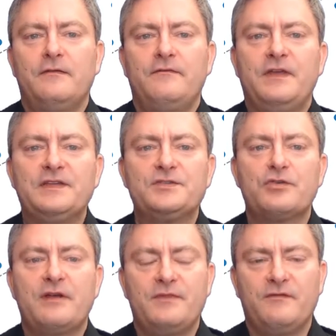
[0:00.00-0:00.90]
The
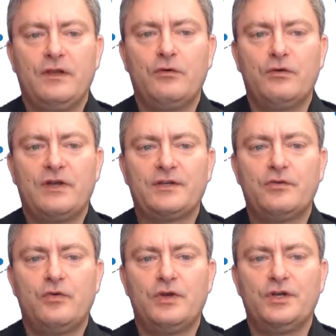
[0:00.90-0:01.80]
histogram in the lower right
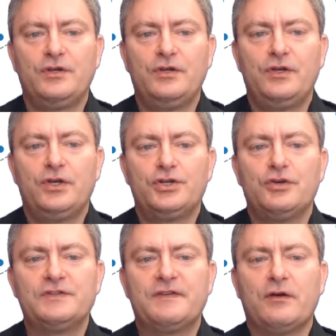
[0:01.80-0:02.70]
corner
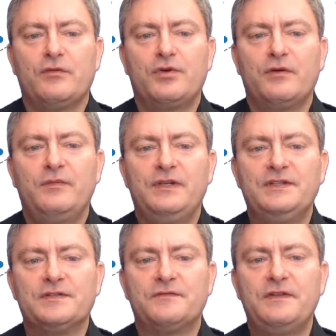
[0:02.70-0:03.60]
shows that our
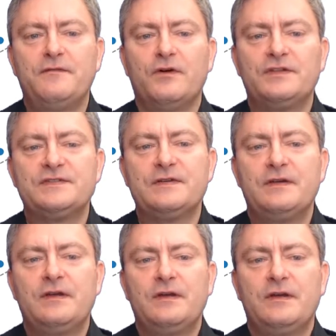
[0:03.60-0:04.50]
probabilities of defaults
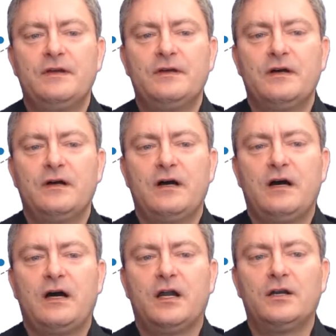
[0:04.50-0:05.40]

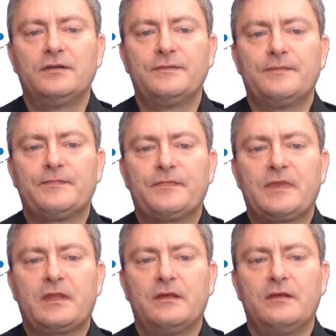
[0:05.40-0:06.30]
are,
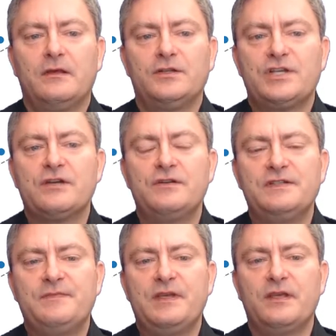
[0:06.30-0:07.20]
generally
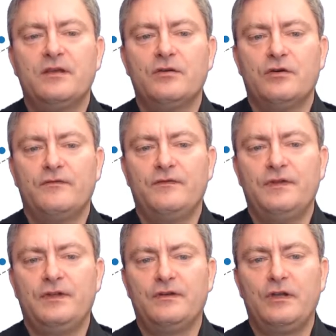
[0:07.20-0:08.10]
speaking, on
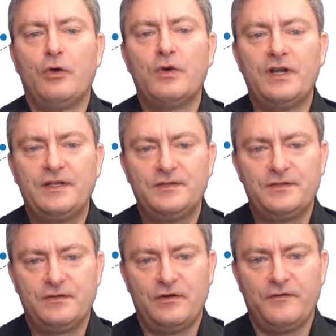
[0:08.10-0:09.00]
the lower end
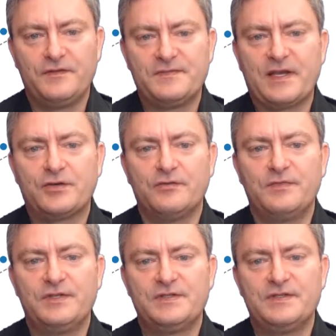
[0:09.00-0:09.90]
of the spectrum
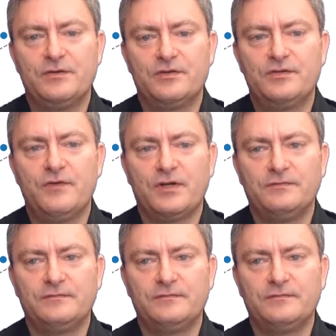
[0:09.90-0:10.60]
0 to 1.